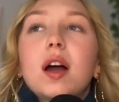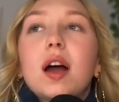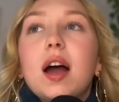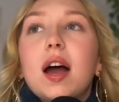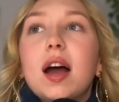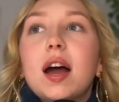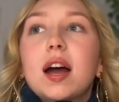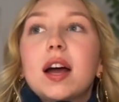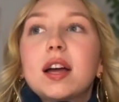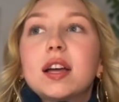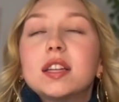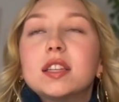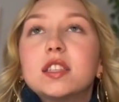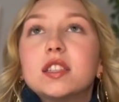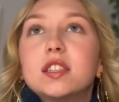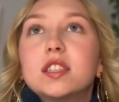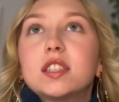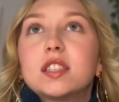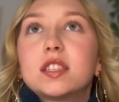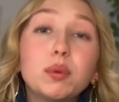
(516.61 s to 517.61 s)

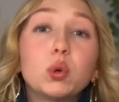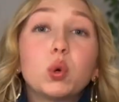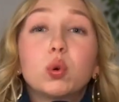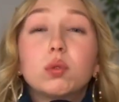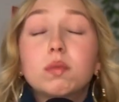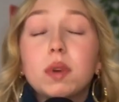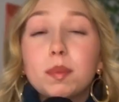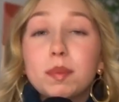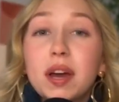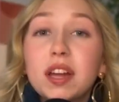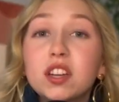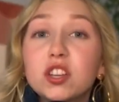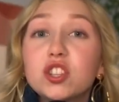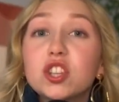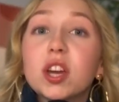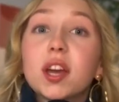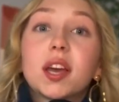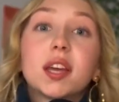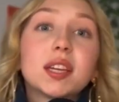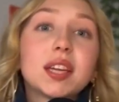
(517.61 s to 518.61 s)
and called my manager
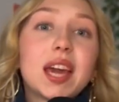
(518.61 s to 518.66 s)
in